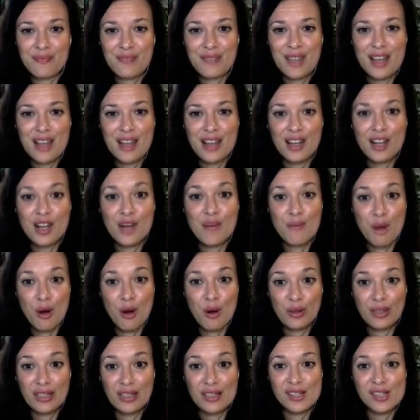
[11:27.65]

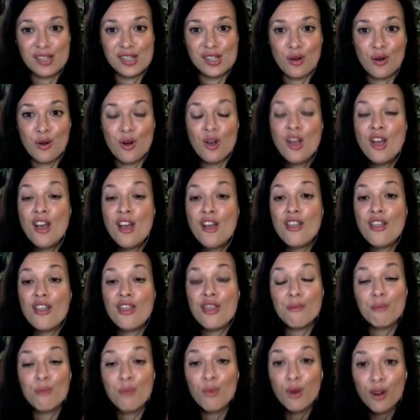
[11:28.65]
components. So the more
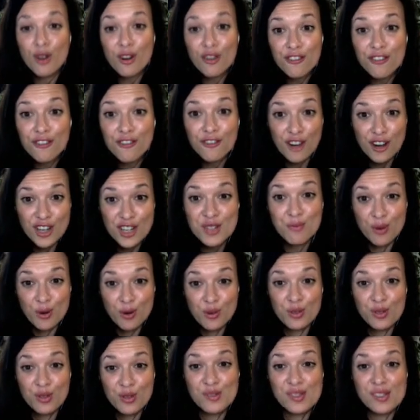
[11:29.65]
fresh produce that you
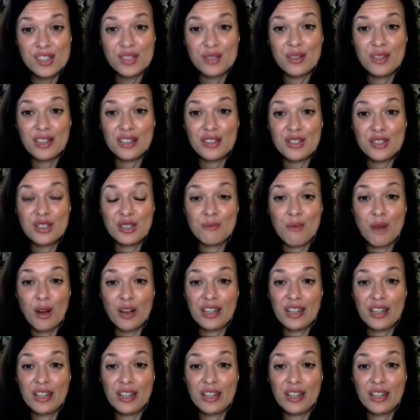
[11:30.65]
get into your body,